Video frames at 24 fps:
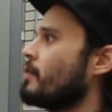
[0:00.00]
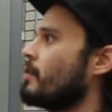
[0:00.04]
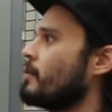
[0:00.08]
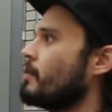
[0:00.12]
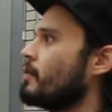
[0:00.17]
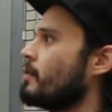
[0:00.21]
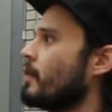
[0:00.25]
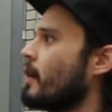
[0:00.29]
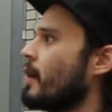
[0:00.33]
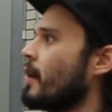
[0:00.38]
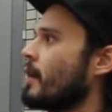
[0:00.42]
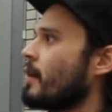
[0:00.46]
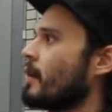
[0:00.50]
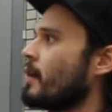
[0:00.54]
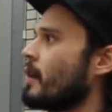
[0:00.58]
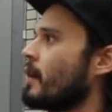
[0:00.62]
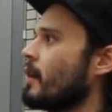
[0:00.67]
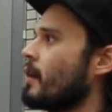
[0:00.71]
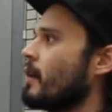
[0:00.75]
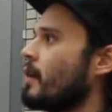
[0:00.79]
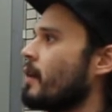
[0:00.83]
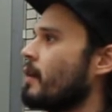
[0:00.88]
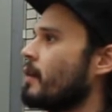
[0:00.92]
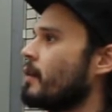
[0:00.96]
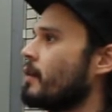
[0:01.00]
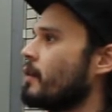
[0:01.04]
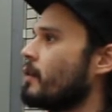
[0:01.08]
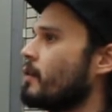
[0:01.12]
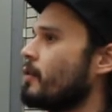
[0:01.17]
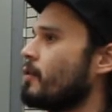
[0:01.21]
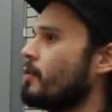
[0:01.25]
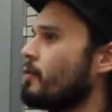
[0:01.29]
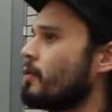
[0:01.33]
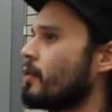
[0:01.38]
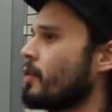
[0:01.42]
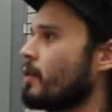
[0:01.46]
of like
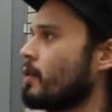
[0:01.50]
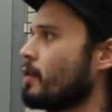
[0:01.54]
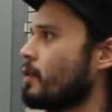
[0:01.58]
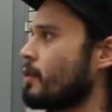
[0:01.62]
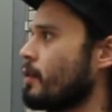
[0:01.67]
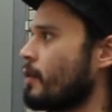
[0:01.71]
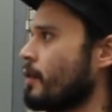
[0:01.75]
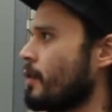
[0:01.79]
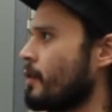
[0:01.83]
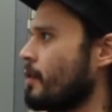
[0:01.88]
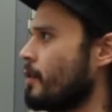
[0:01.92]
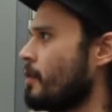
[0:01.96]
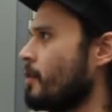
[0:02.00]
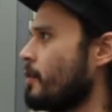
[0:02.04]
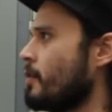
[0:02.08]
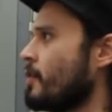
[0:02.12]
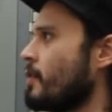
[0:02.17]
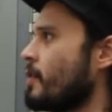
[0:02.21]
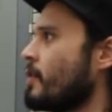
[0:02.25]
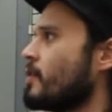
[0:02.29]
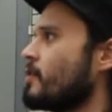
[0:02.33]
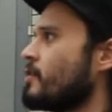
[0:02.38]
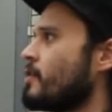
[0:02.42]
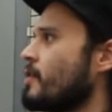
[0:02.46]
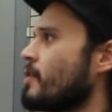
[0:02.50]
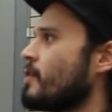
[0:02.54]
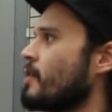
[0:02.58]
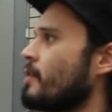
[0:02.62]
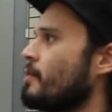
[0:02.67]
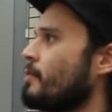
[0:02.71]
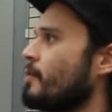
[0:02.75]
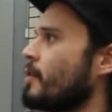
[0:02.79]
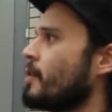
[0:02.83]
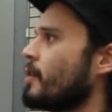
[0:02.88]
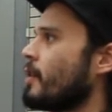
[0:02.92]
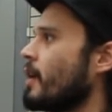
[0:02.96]
using thirds and just
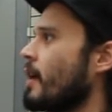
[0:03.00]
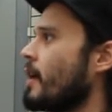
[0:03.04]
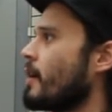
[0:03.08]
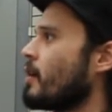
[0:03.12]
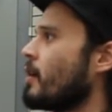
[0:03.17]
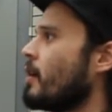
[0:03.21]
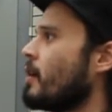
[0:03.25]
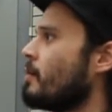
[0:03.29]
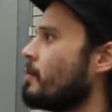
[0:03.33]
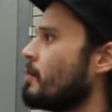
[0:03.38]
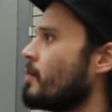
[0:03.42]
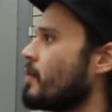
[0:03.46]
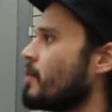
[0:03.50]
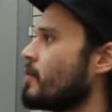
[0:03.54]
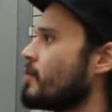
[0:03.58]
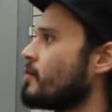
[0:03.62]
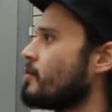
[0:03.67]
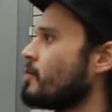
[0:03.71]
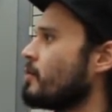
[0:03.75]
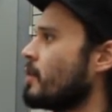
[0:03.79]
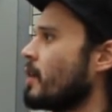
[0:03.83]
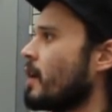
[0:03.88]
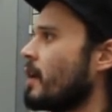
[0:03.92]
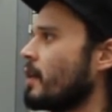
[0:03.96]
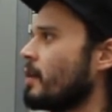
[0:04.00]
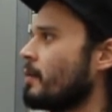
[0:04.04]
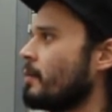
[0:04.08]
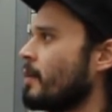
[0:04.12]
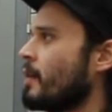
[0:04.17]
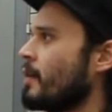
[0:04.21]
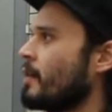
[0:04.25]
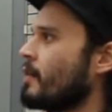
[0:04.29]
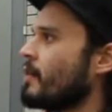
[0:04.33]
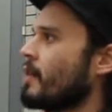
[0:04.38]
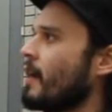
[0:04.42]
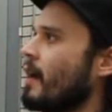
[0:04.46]
different like compositional
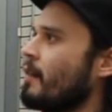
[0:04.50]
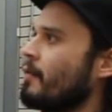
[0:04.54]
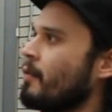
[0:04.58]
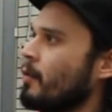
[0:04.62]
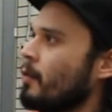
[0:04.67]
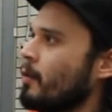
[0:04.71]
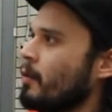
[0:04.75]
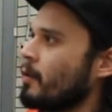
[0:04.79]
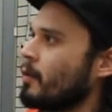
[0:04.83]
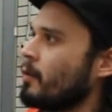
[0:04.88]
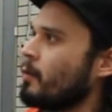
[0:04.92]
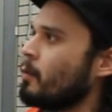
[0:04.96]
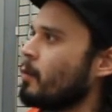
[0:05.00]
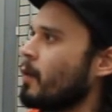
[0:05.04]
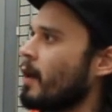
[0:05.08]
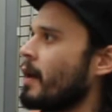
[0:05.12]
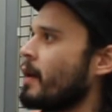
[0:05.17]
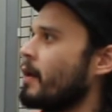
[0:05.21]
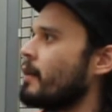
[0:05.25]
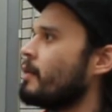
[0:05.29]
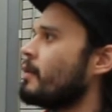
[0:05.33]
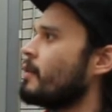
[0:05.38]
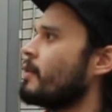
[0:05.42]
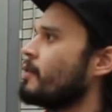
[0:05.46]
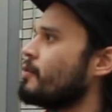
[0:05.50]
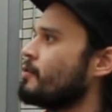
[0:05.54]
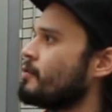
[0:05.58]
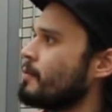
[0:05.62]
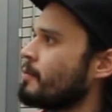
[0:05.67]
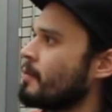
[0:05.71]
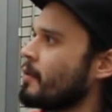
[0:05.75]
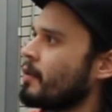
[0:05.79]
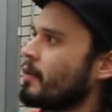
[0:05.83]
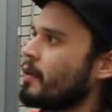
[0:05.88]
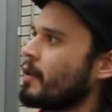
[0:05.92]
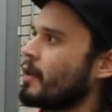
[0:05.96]
elements, having weight
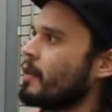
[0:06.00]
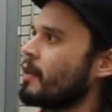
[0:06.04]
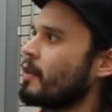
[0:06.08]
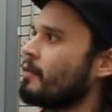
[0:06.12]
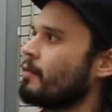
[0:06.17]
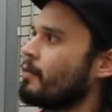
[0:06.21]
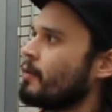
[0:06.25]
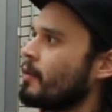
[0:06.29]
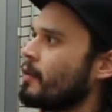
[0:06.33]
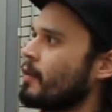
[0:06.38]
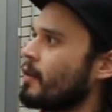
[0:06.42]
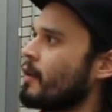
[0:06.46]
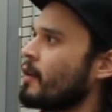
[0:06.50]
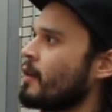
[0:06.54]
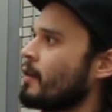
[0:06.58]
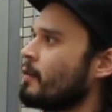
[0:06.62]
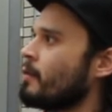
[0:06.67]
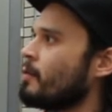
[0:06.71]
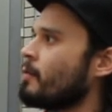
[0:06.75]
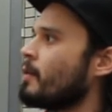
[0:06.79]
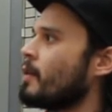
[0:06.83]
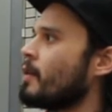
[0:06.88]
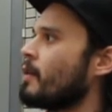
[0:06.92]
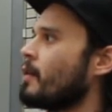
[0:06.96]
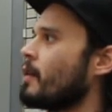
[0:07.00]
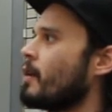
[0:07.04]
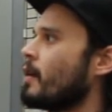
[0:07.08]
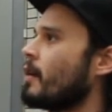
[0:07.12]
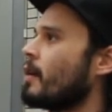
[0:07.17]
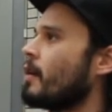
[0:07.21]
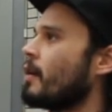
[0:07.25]
distributed in different things with